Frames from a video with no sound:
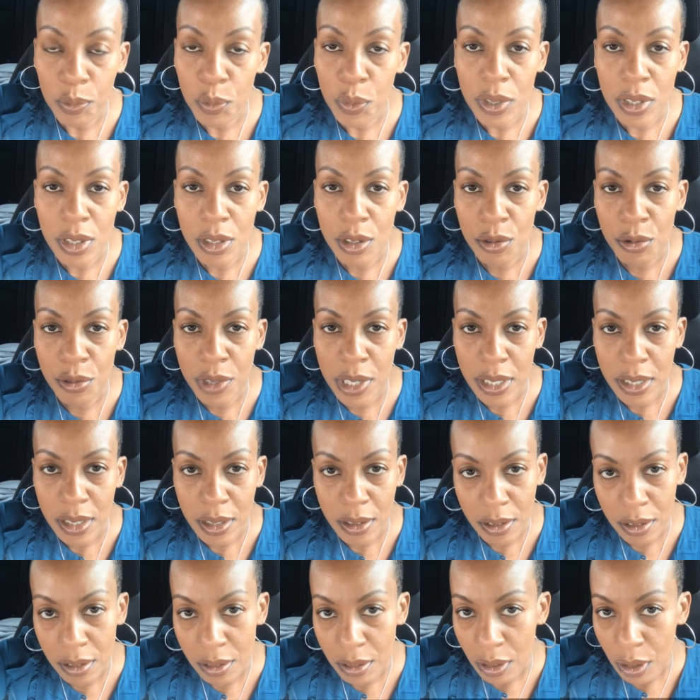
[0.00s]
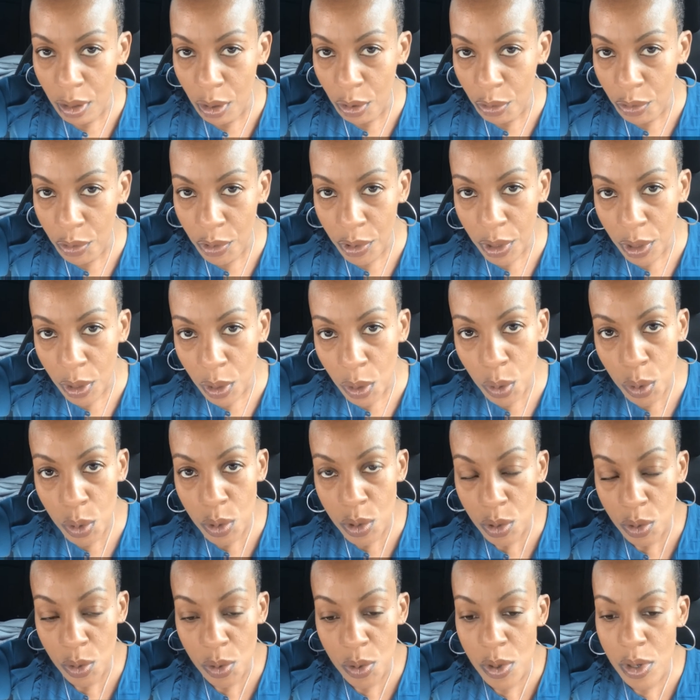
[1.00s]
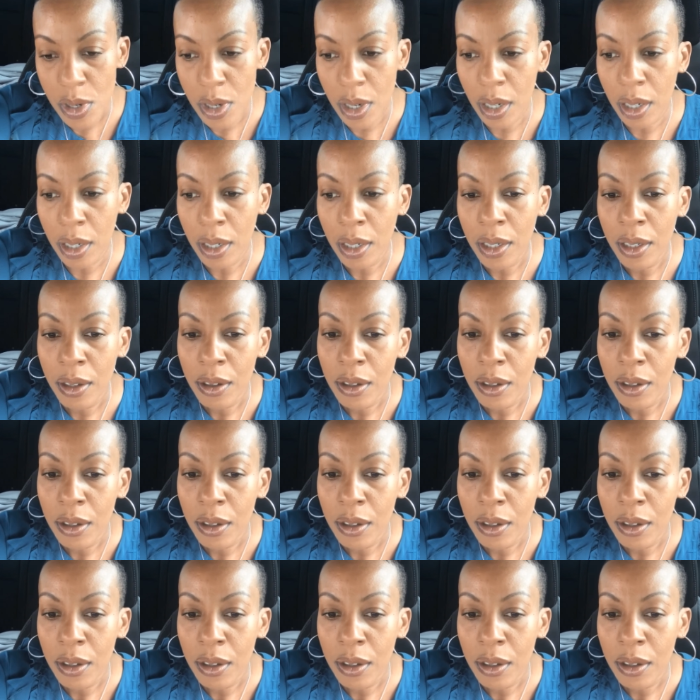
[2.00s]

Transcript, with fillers: what's the reason for your low score?